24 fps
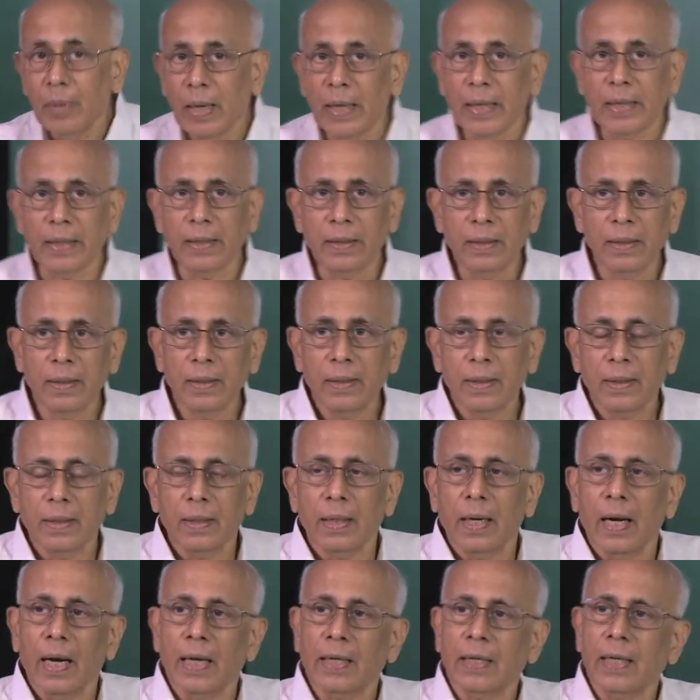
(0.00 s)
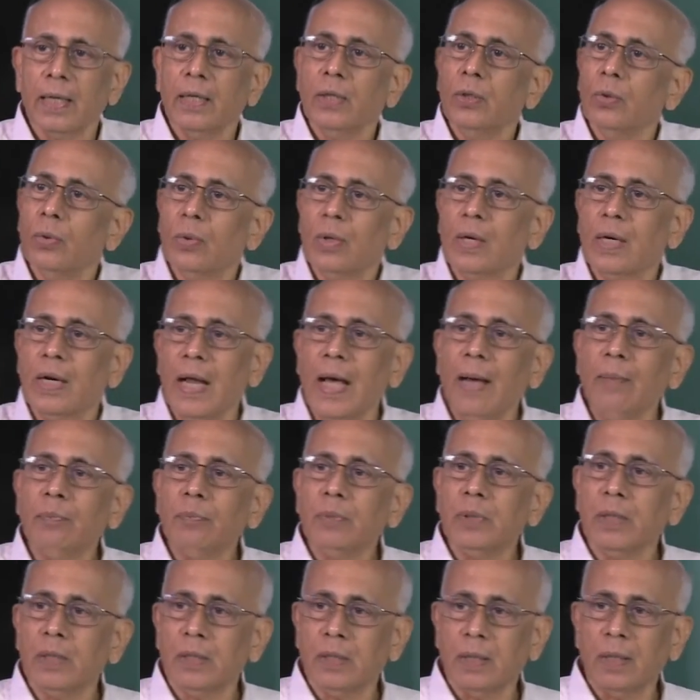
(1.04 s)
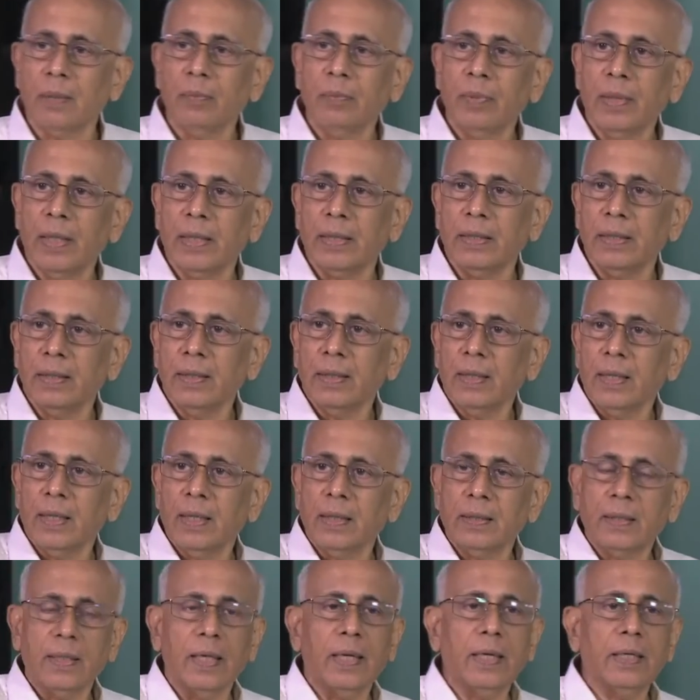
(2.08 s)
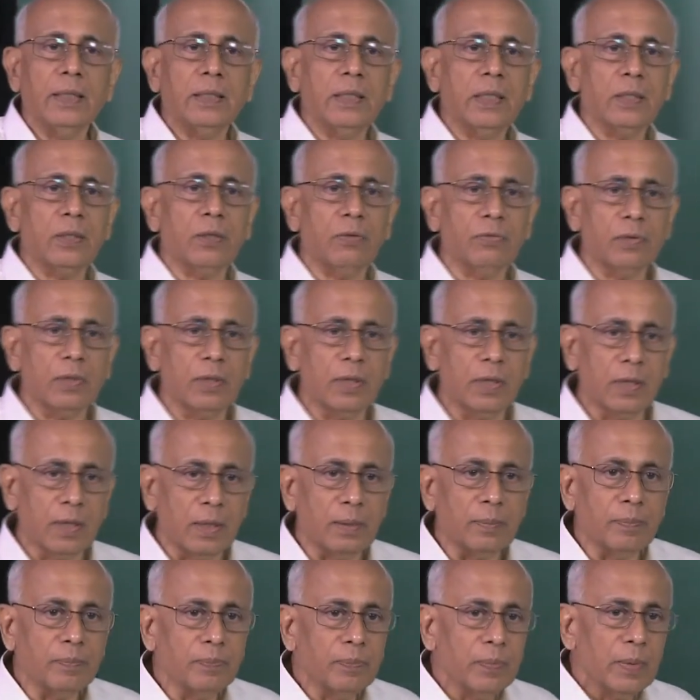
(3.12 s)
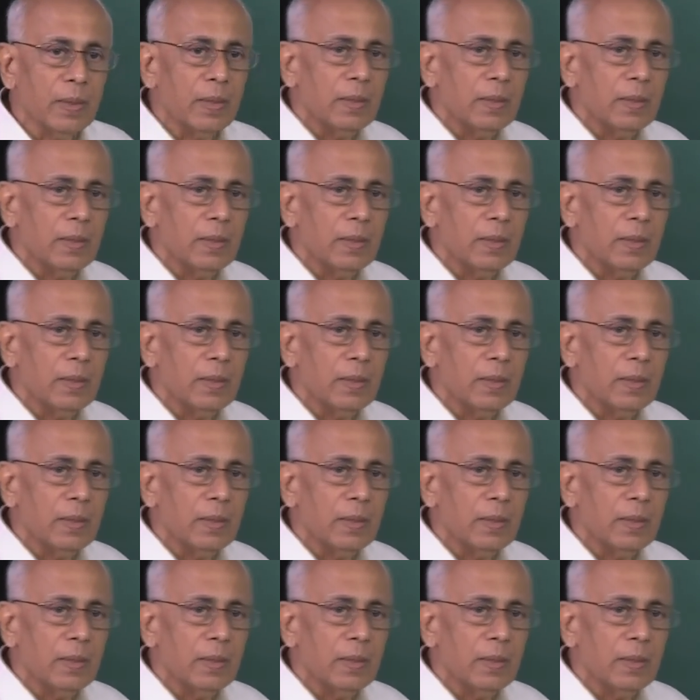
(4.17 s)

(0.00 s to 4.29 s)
head and then you clamp the drum head at the edges of the drum